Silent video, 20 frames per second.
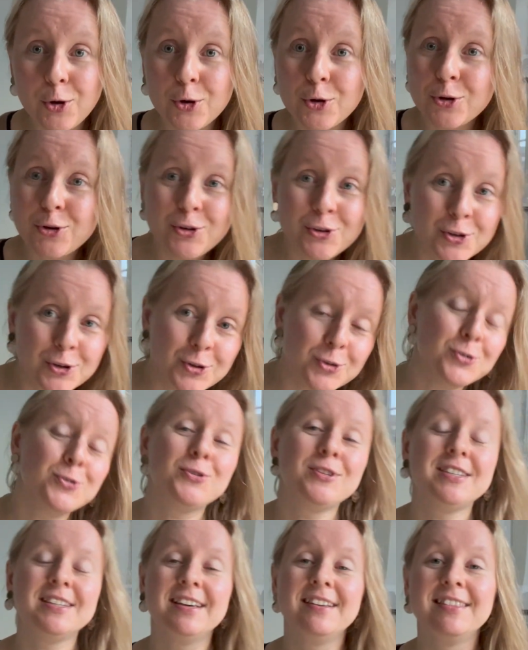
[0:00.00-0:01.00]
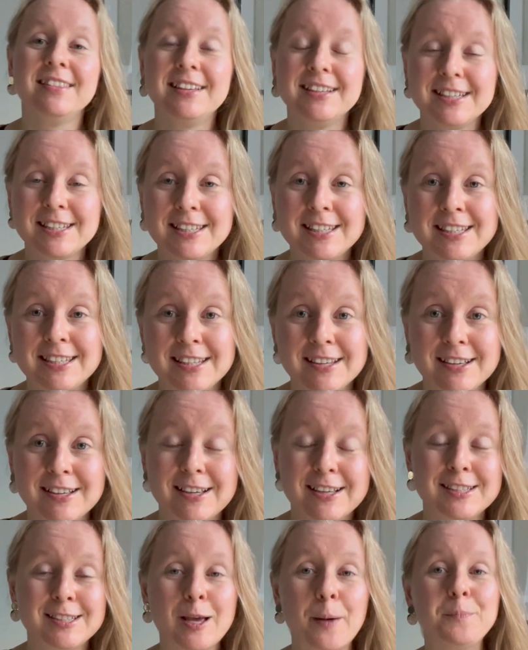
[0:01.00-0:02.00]
good news in this
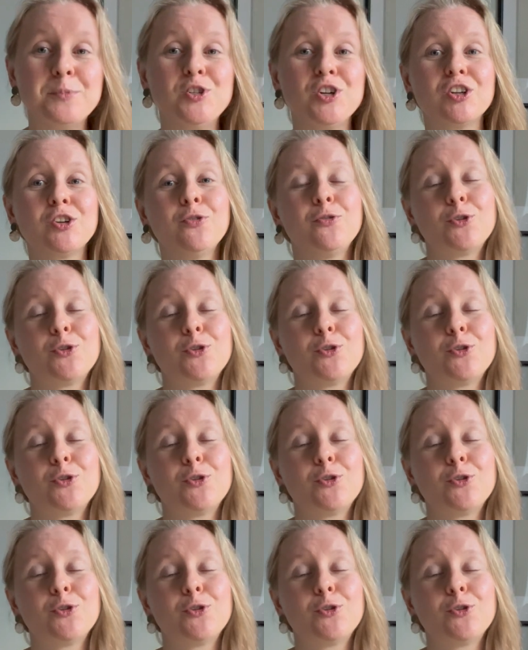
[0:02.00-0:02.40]
subject?